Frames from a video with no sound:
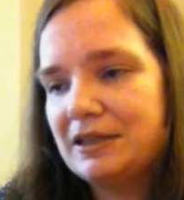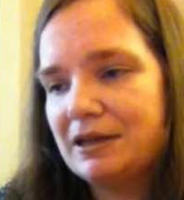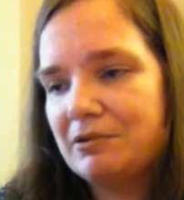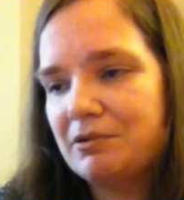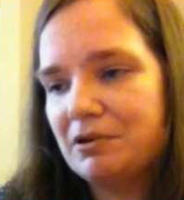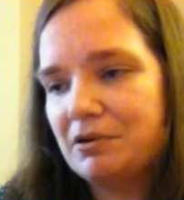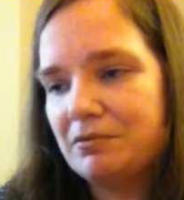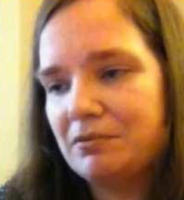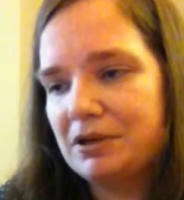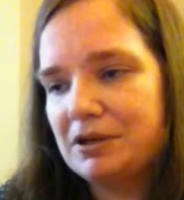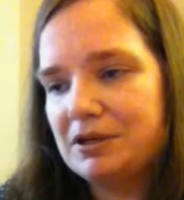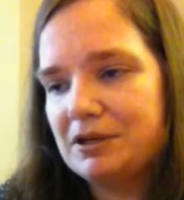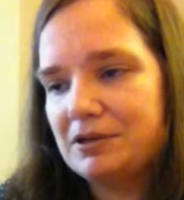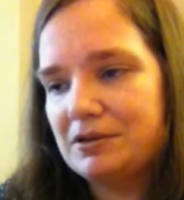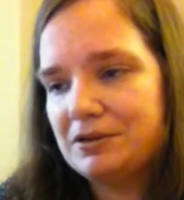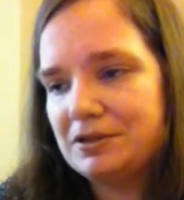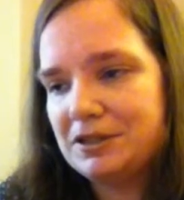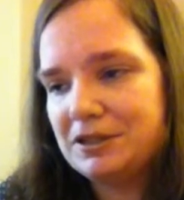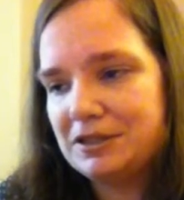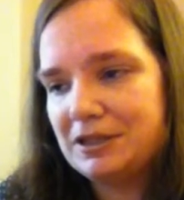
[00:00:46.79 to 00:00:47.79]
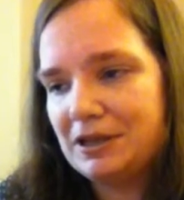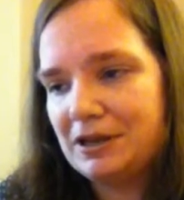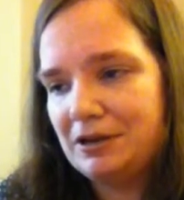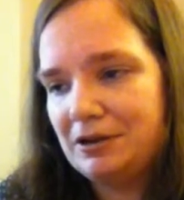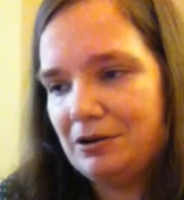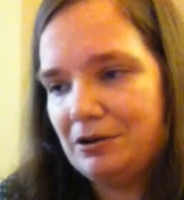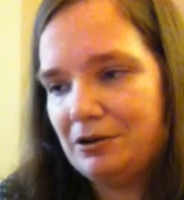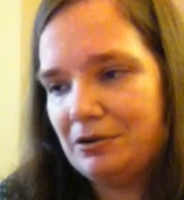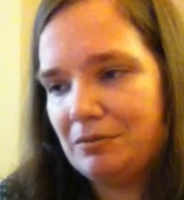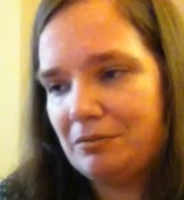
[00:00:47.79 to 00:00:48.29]
that will reduce
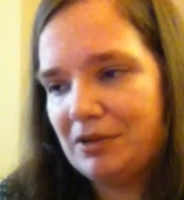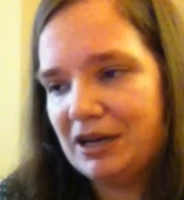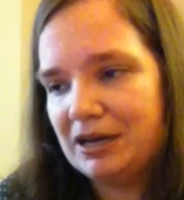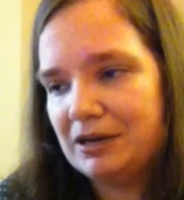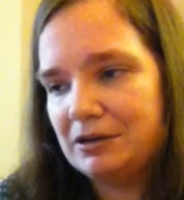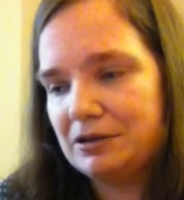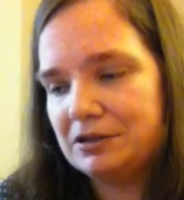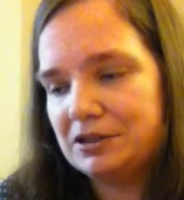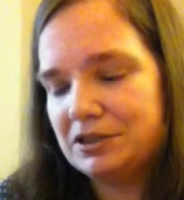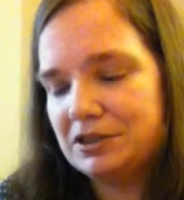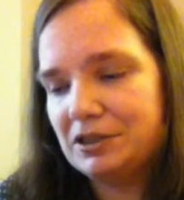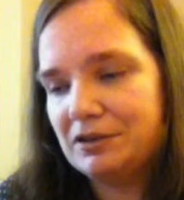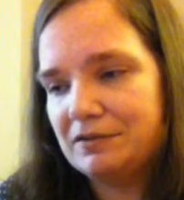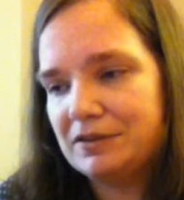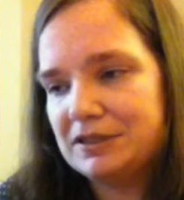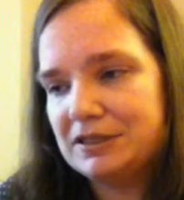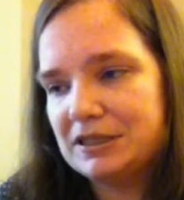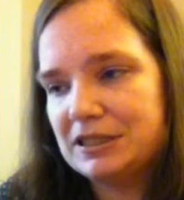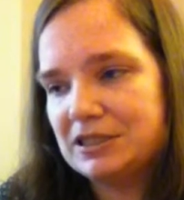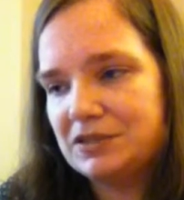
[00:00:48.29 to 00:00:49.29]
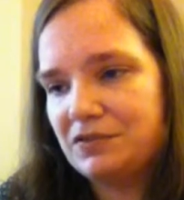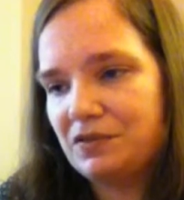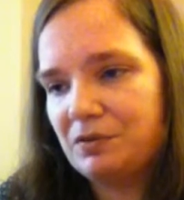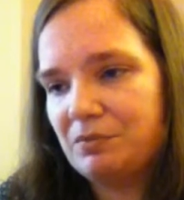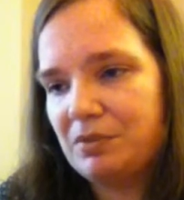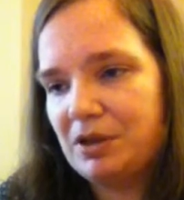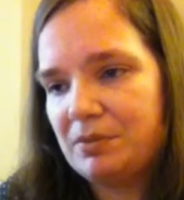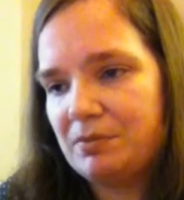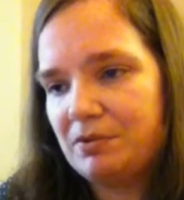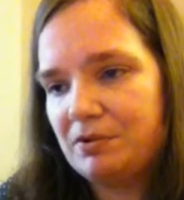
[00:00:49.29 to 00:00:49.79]
in-home medical services for
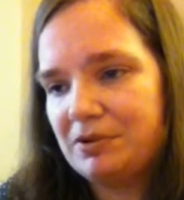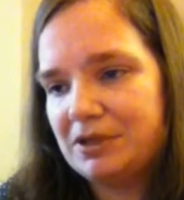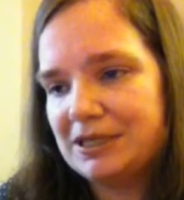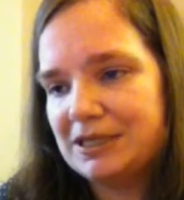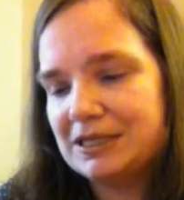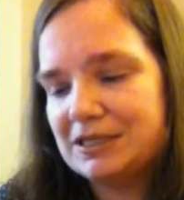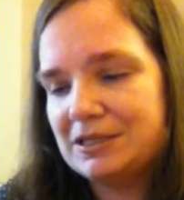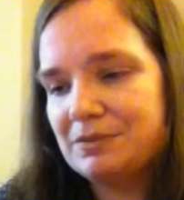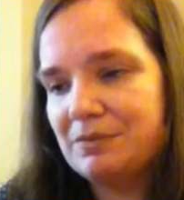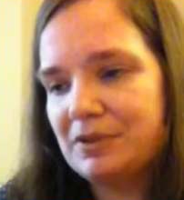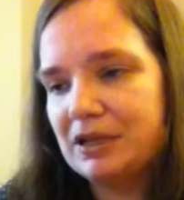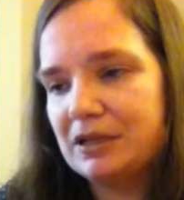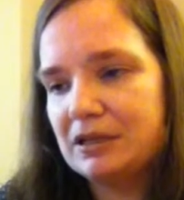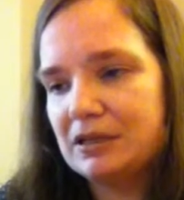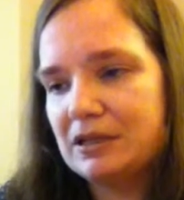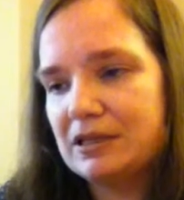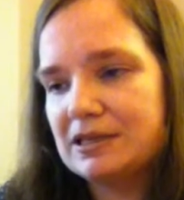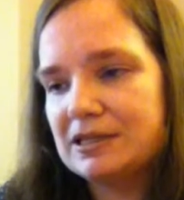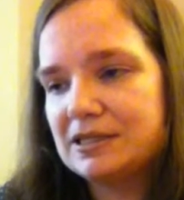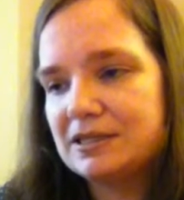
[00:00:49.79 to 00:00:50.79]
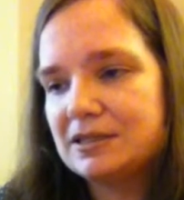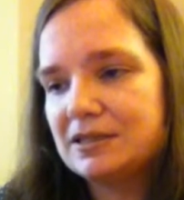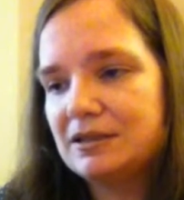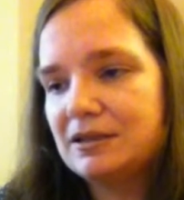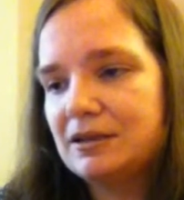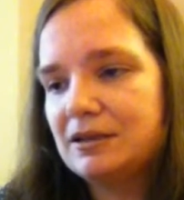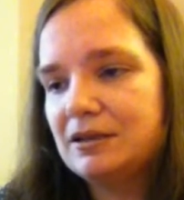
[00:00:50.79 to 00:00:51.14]
people with disabilities.